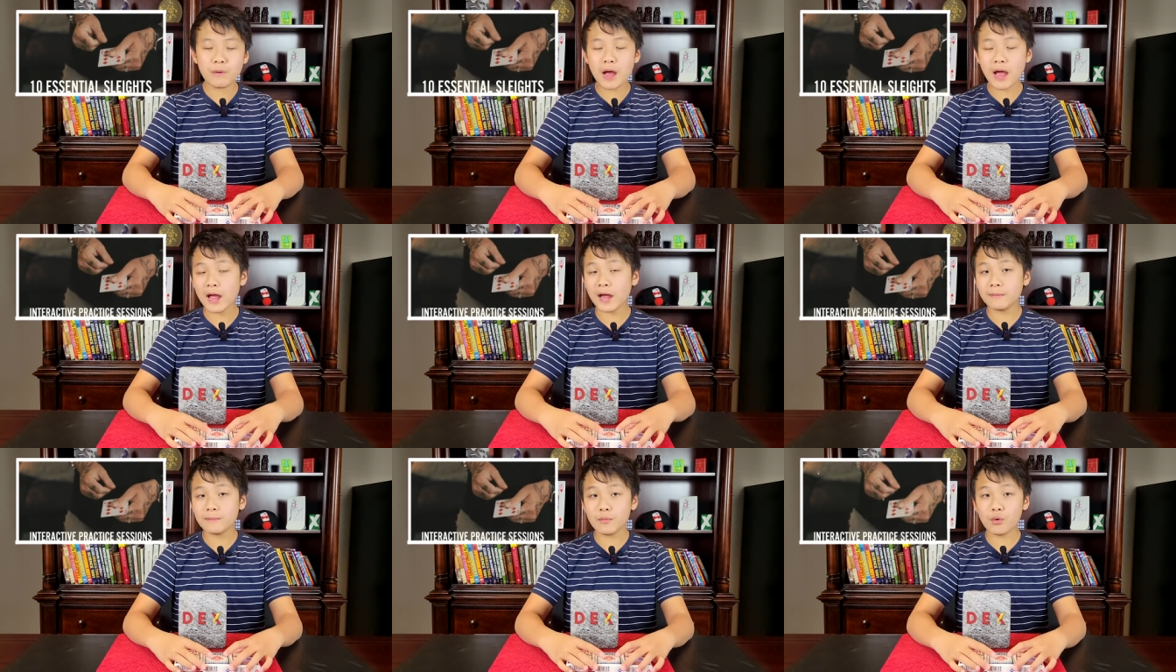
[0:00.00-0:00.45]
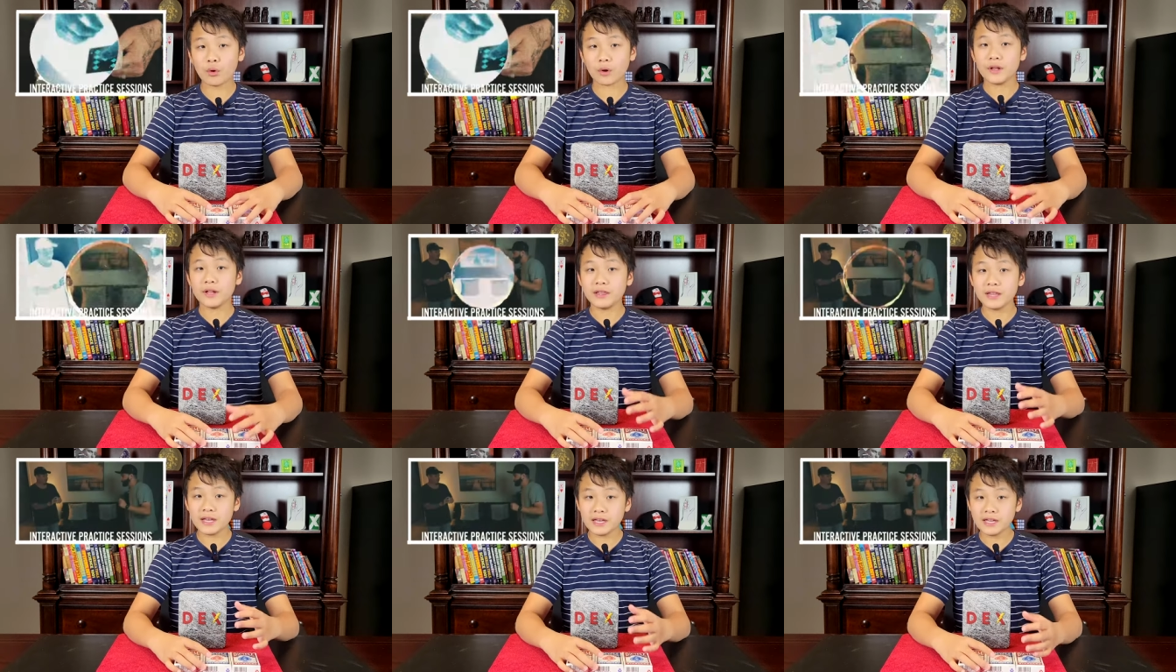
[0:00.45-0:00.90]
and
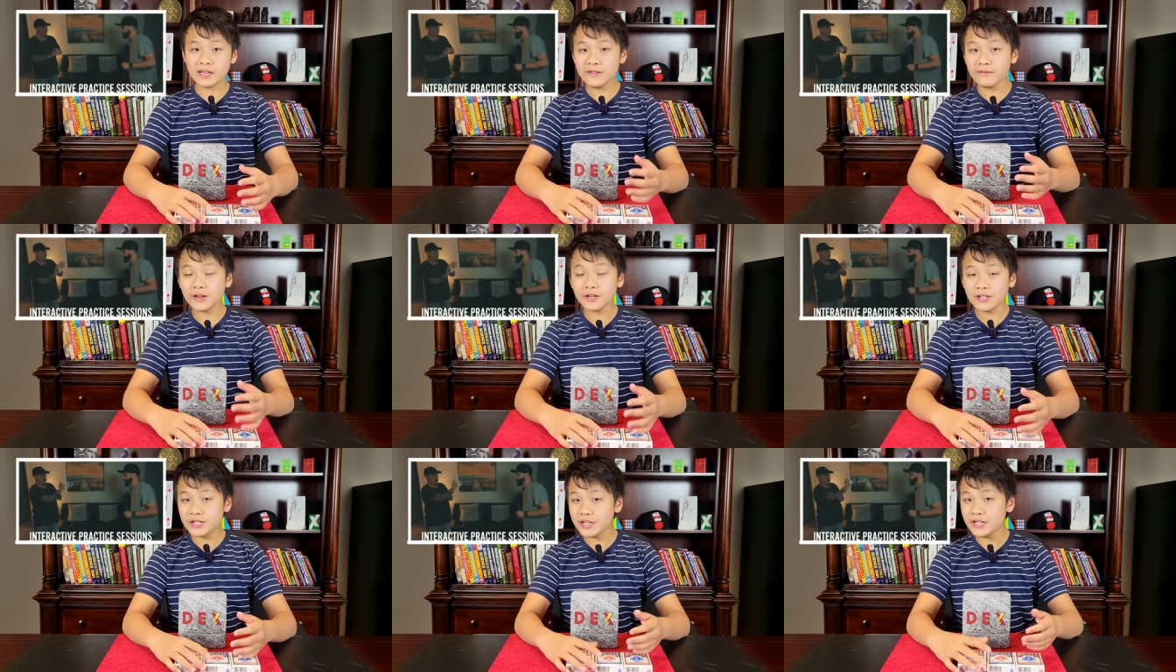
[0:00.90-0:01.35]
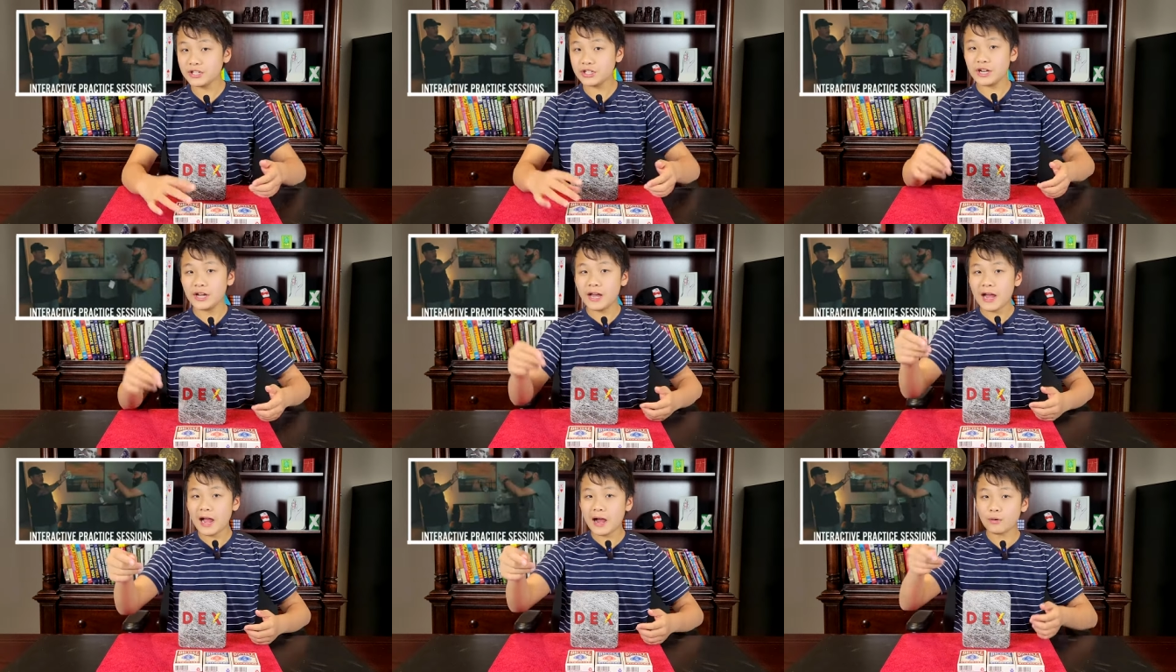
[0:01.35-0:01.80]
more. They even
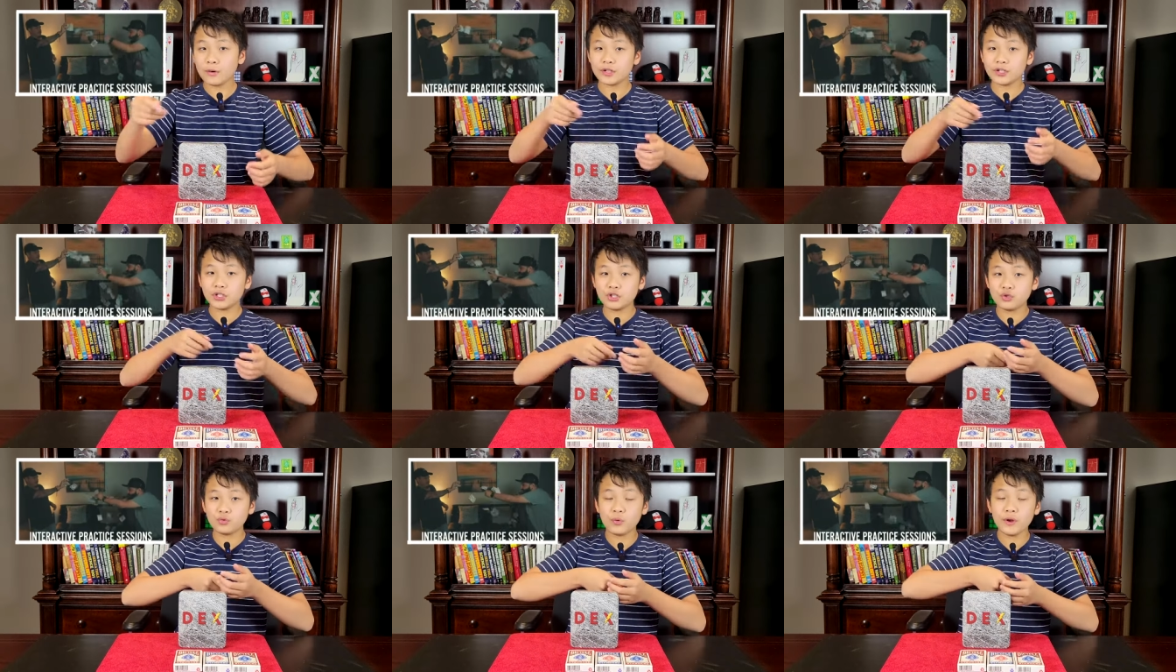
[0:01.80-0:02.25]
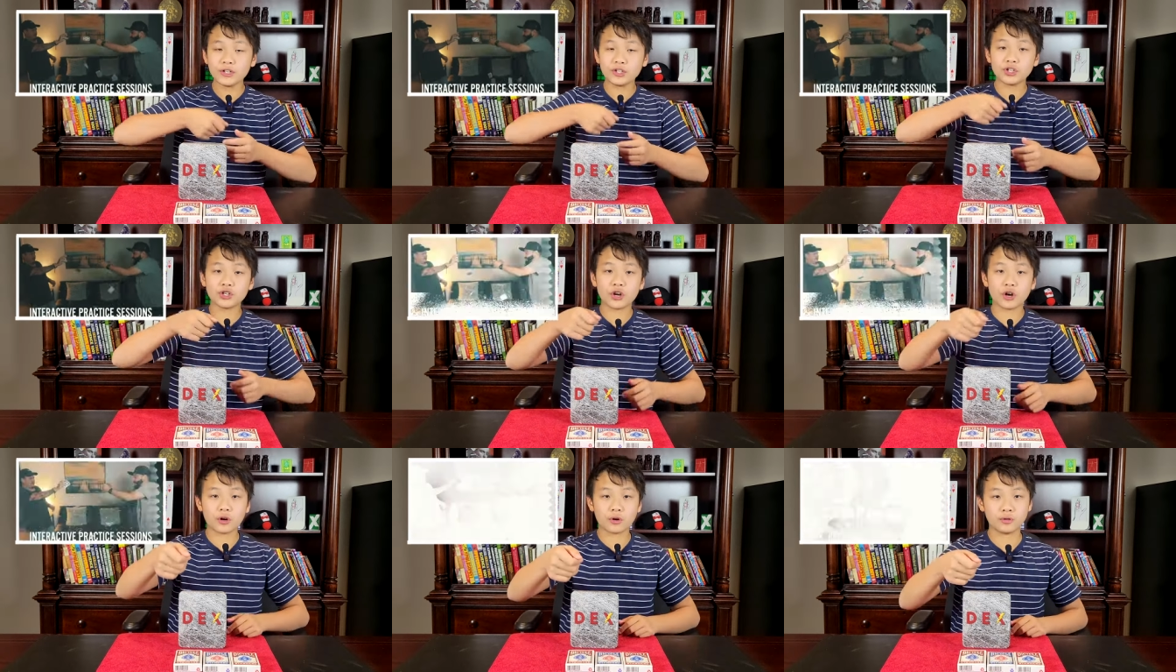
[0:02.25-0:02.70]
teach how to
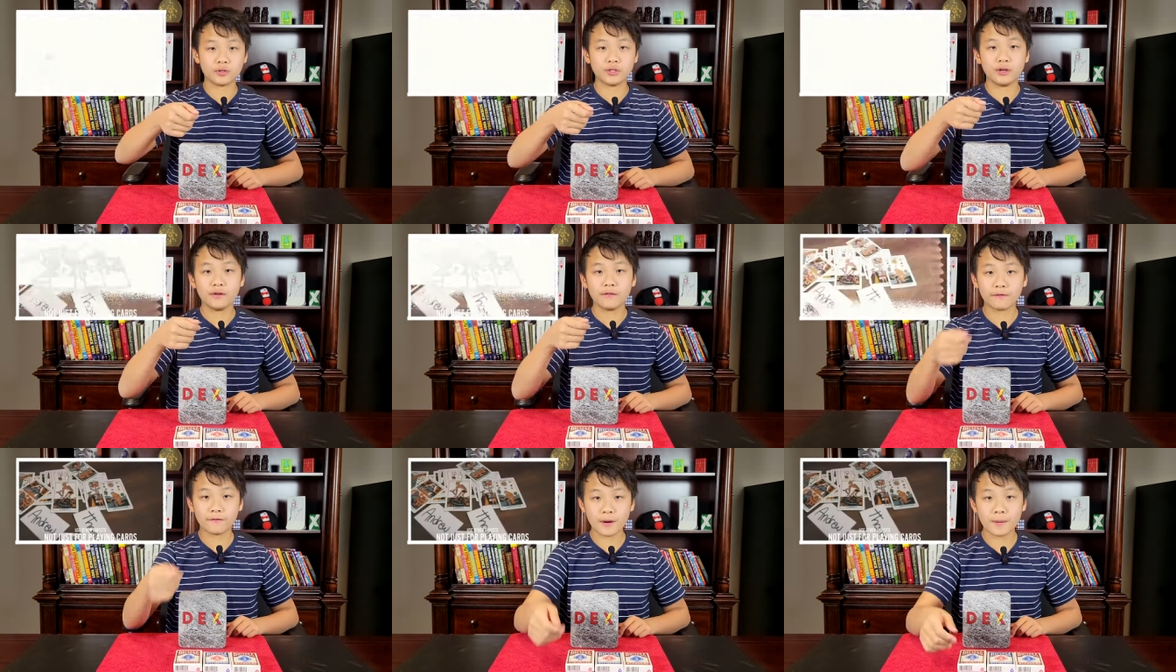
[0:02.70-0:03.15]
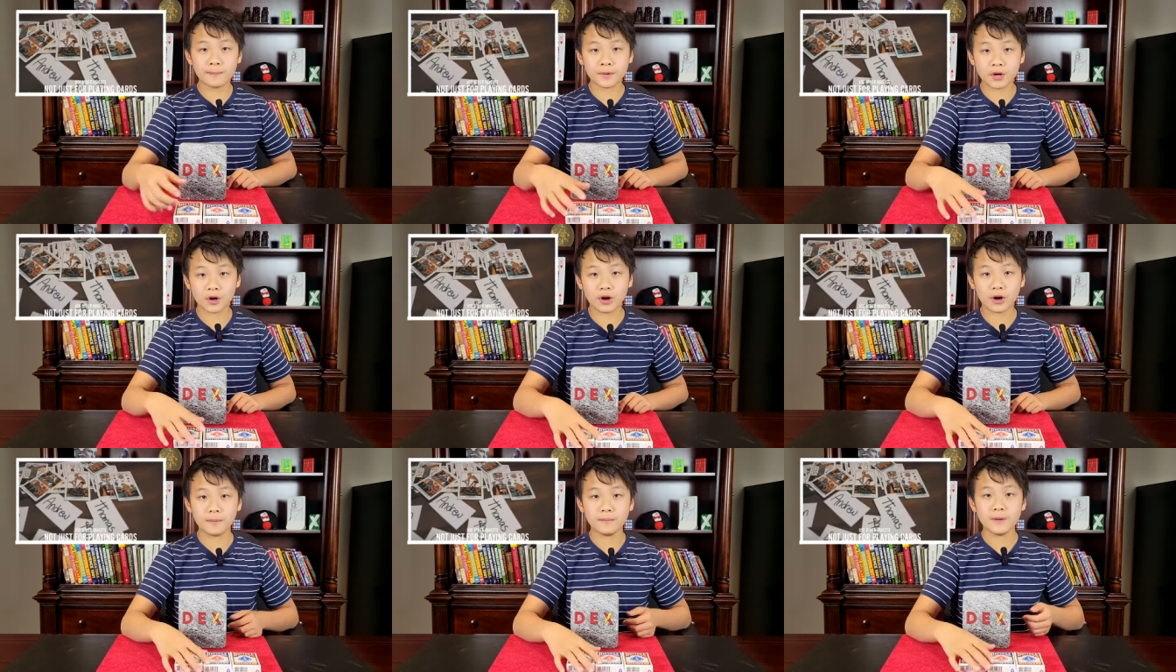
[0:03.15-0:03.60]
switch cards from
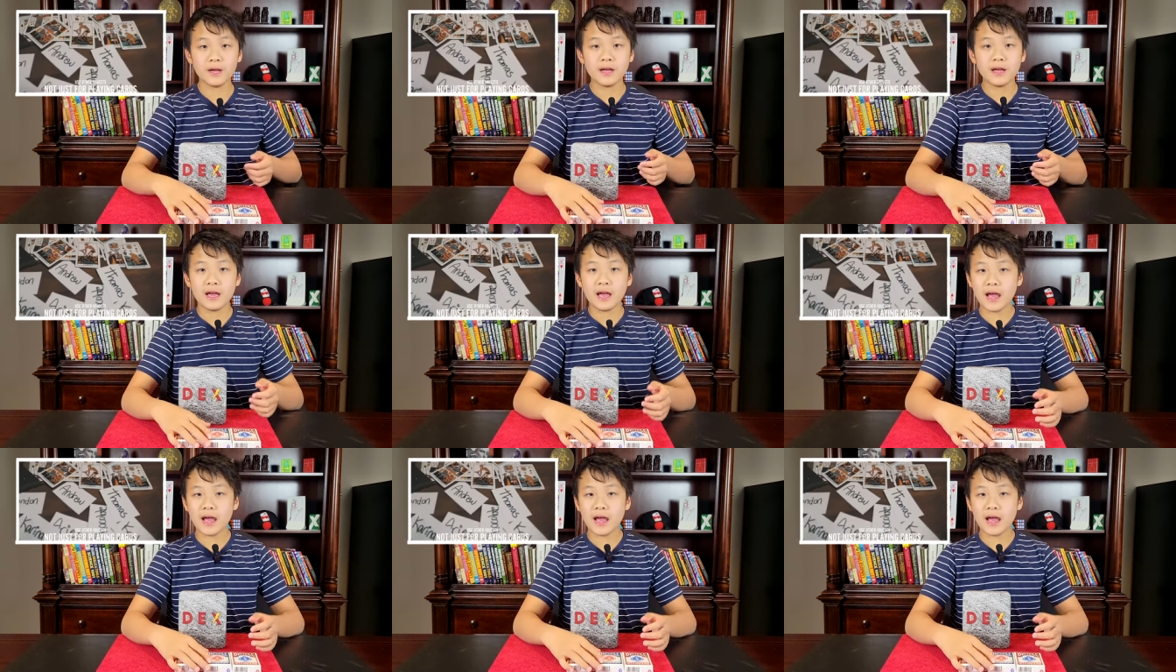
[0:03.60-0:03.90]
comp.